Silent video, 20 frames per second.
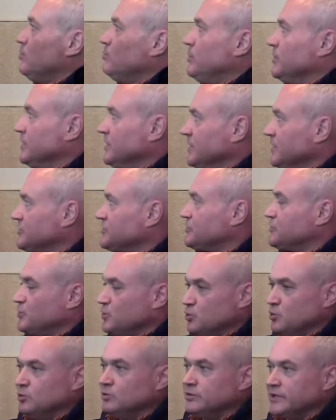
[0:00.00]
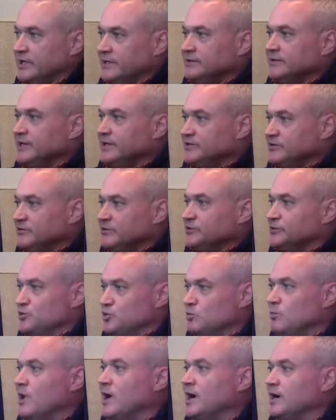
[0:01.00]
But it is a tool that's in the
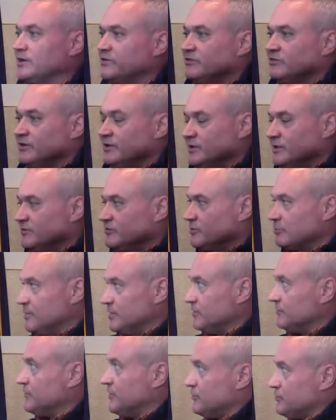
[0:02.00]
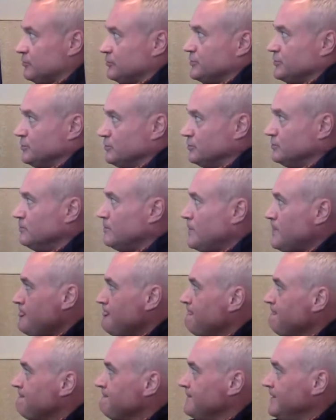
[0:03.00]
toolbox, and it's a beneficial tool,
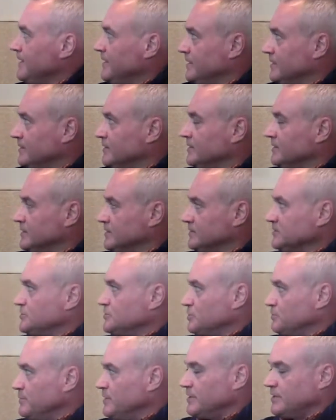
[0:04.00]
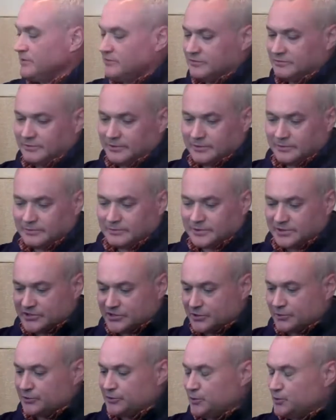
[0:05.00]
and should be
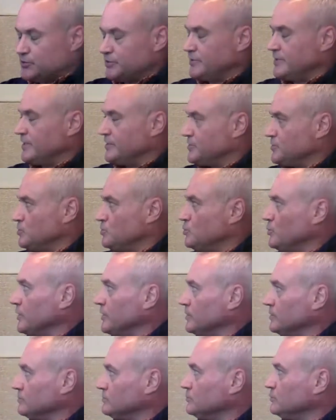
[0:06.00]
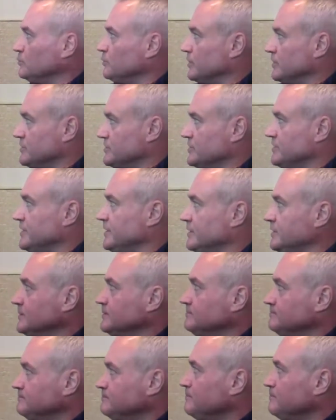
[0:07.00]
considered using that tool where it's needed.